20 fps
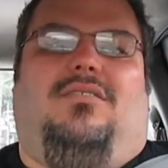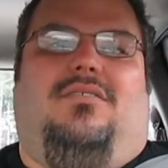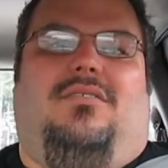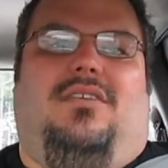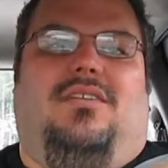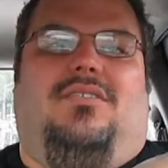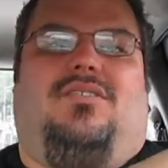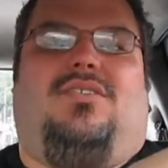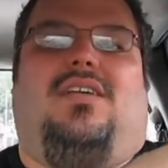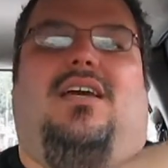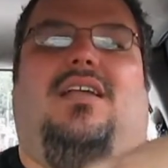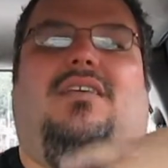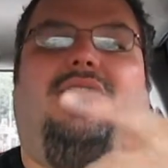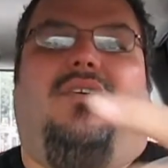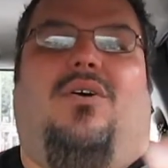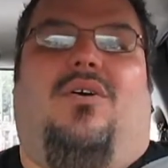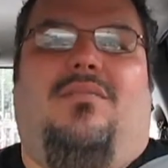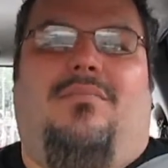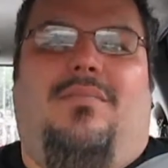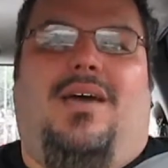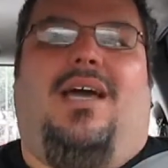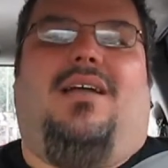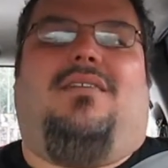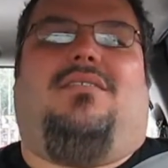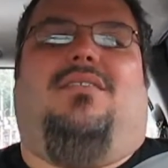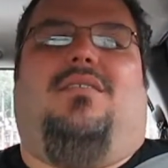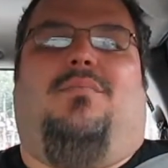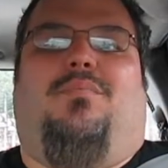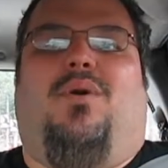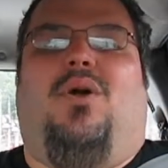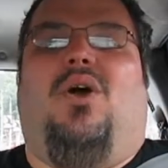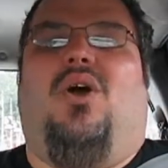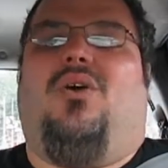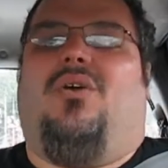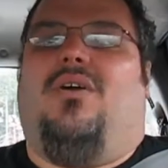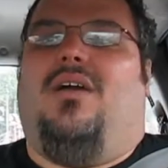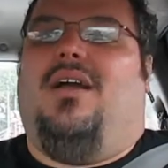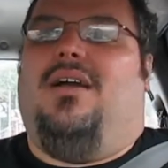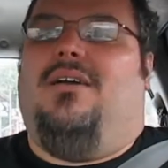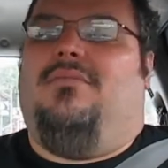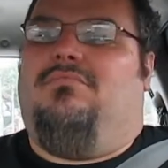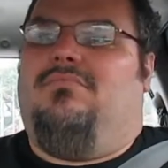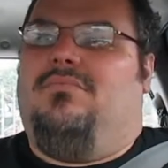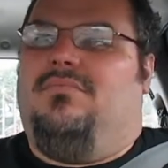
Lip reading: instead of going back to the program